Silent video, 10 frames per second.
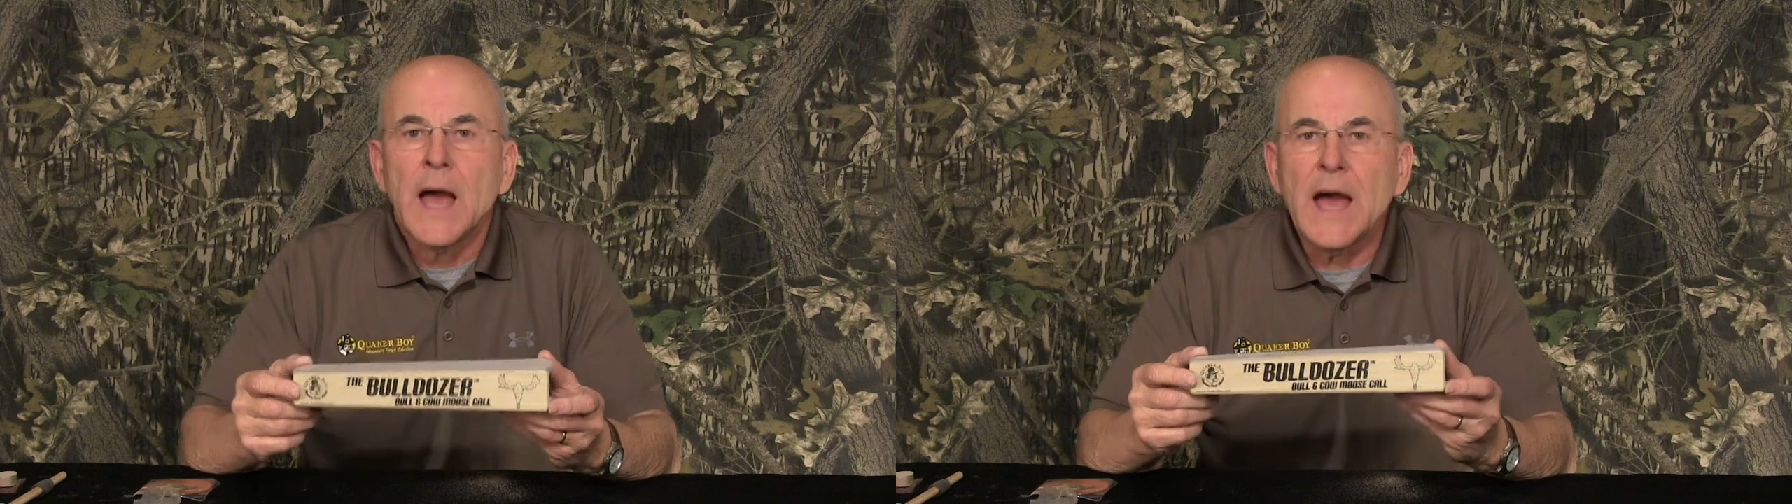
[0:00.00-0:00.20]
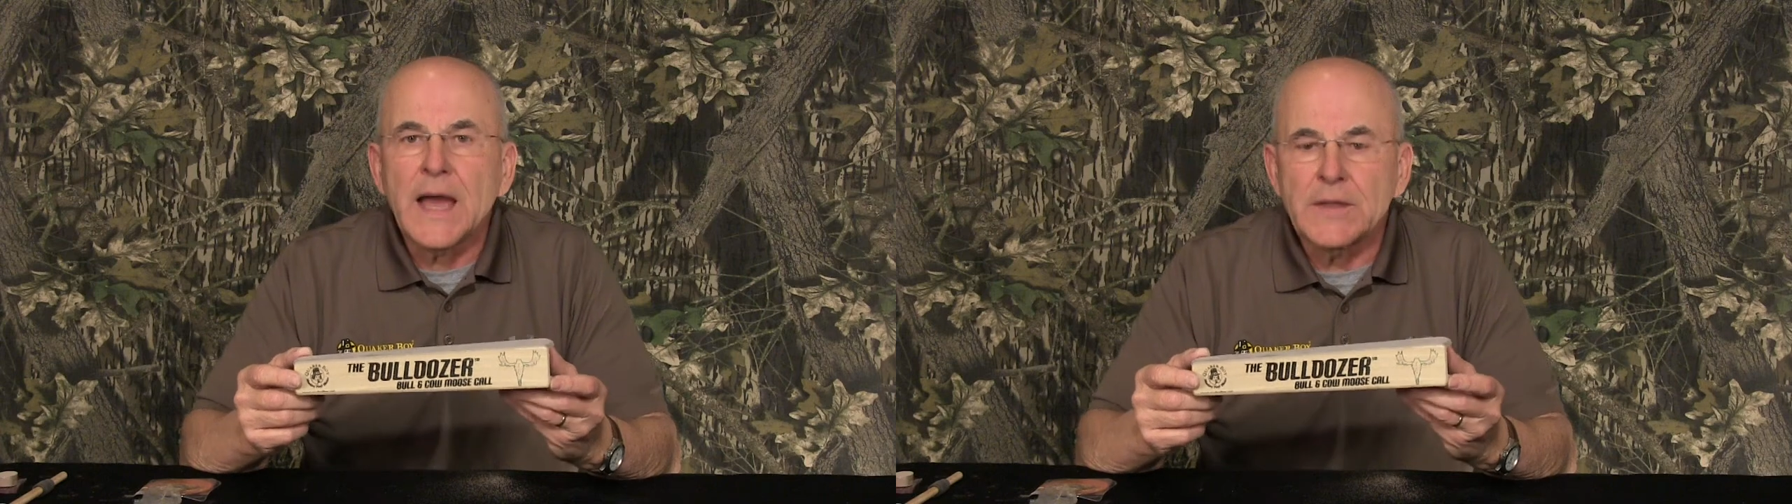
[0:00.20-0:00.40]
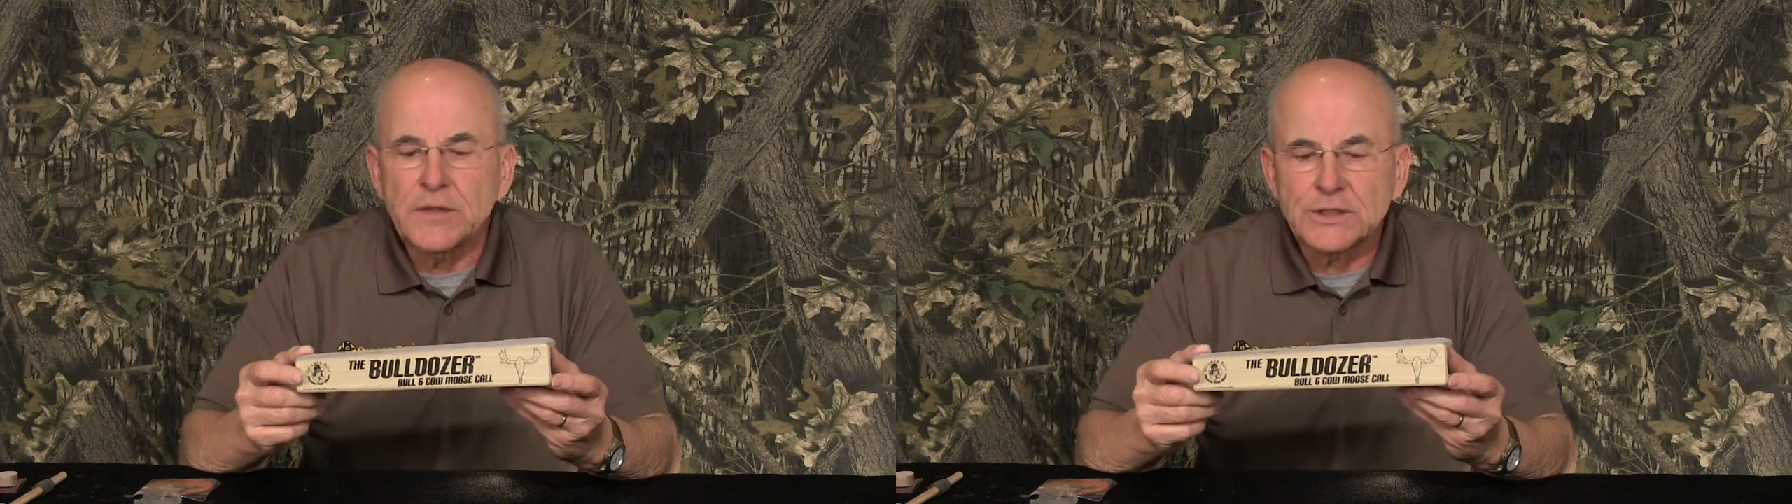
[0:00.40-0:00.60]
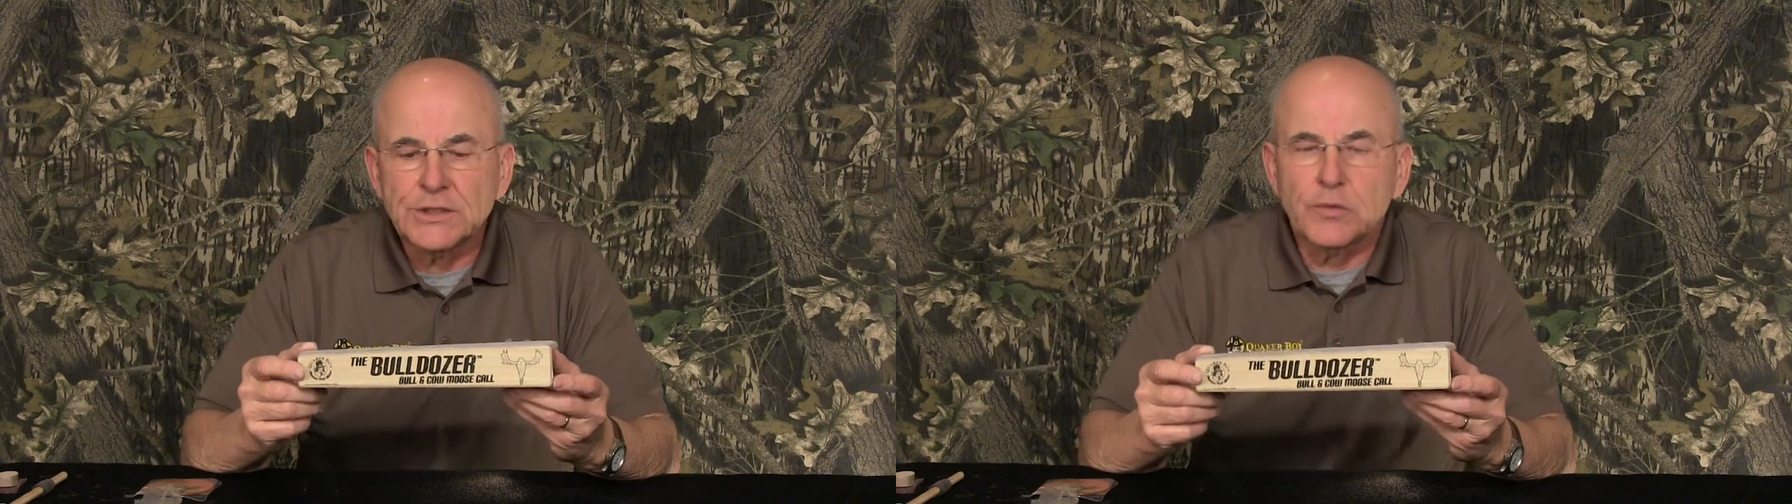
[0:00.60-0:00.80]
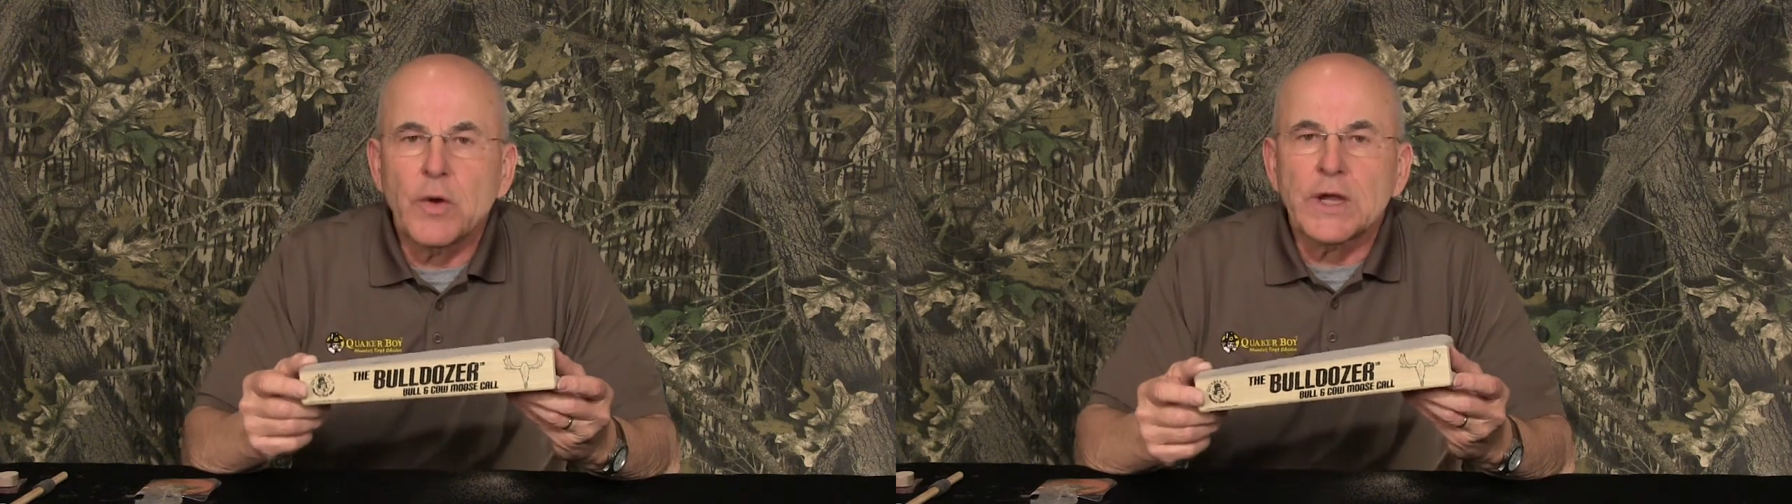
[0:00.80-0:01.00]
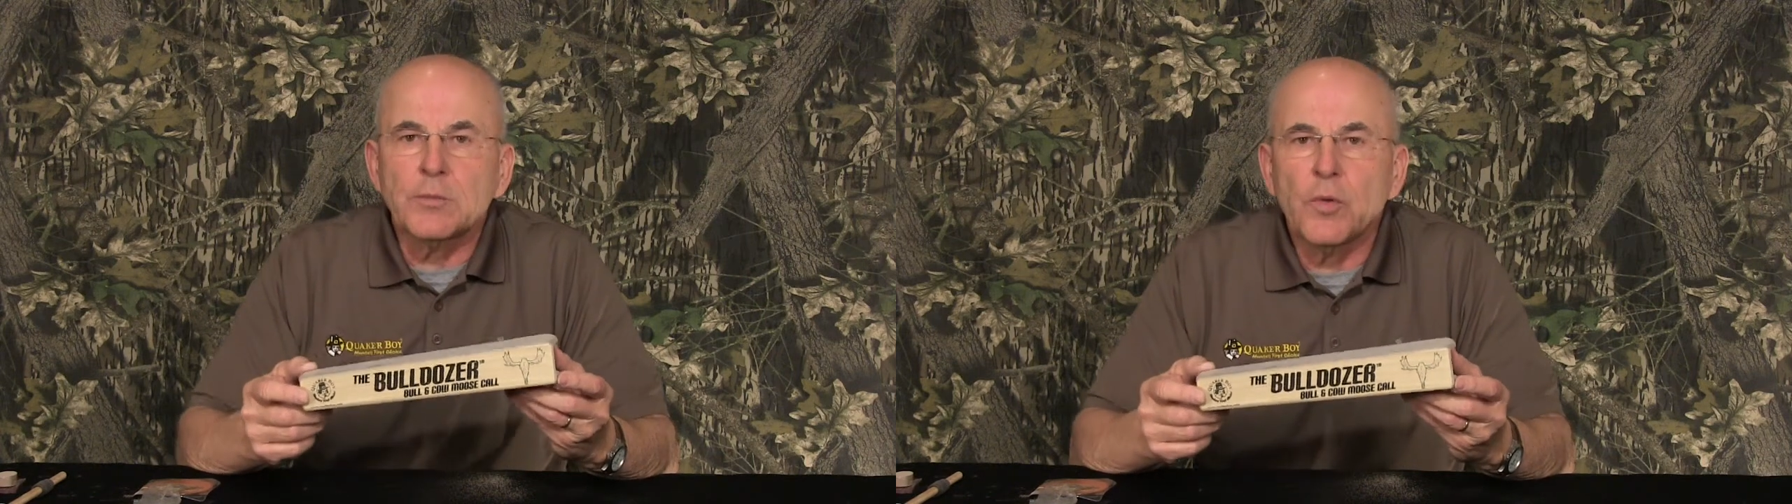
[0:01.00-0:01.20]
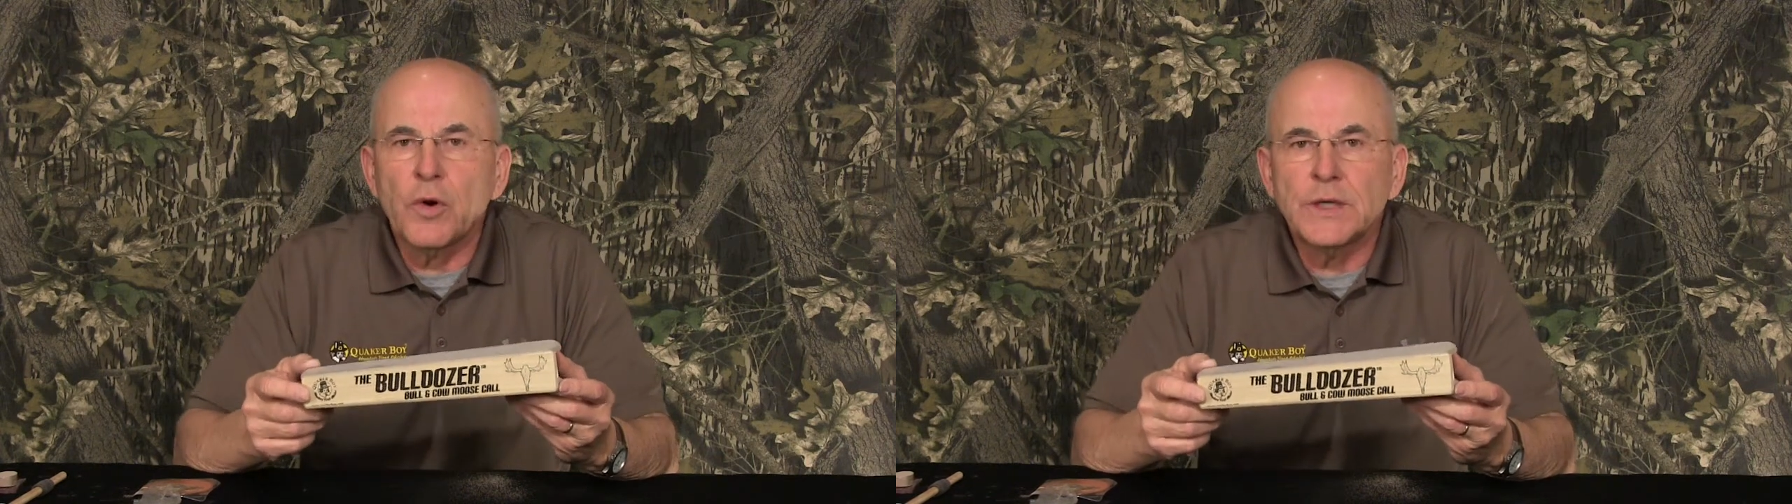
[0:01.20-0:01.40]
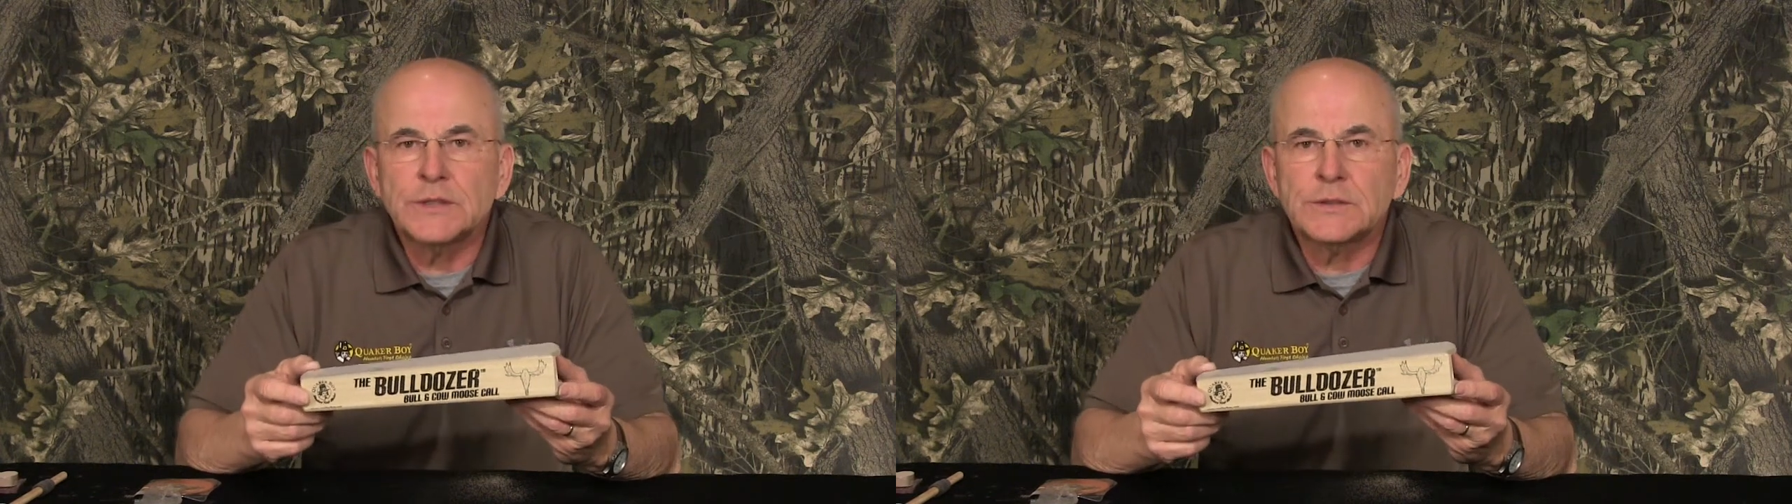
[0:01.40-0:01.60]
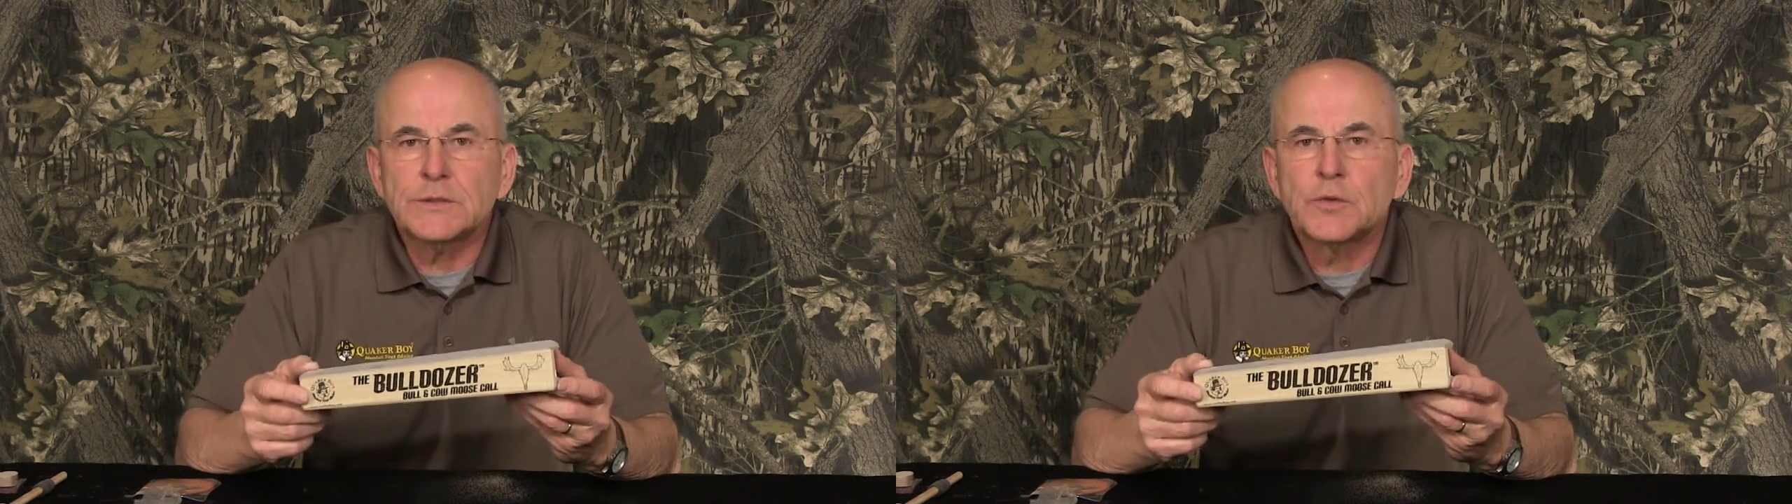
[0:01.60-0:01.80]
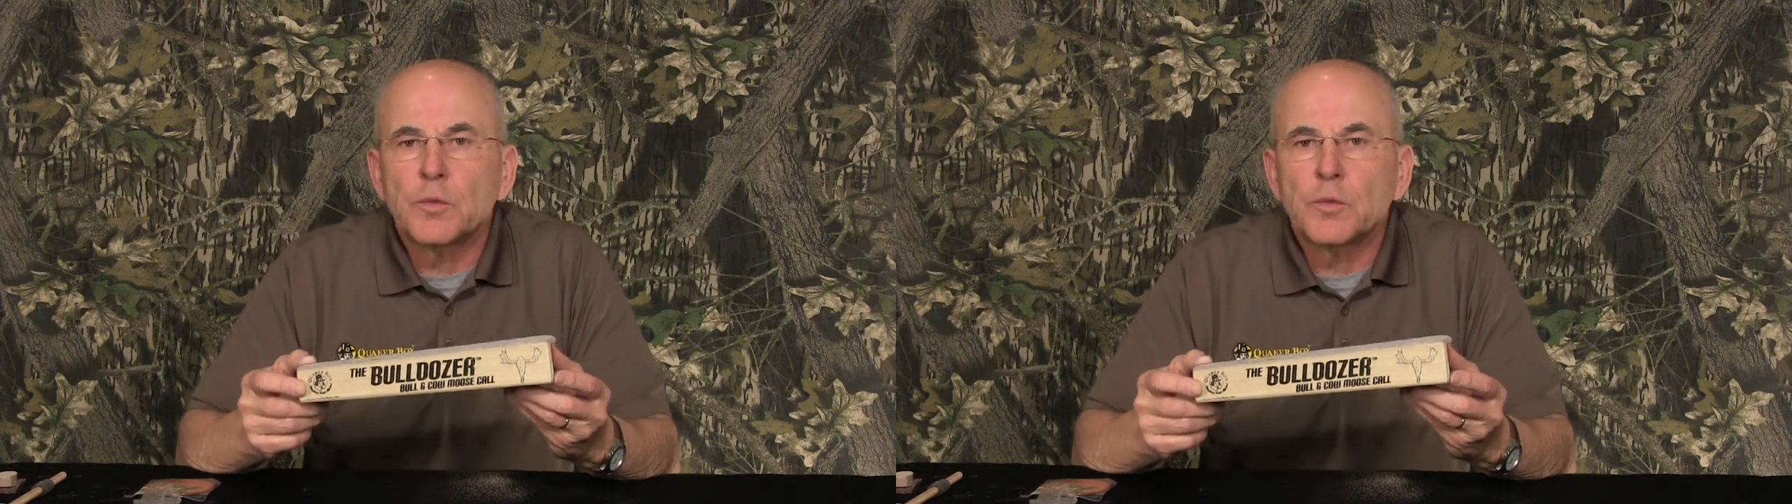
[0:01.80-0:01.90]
Hi, this is Quaker Boy's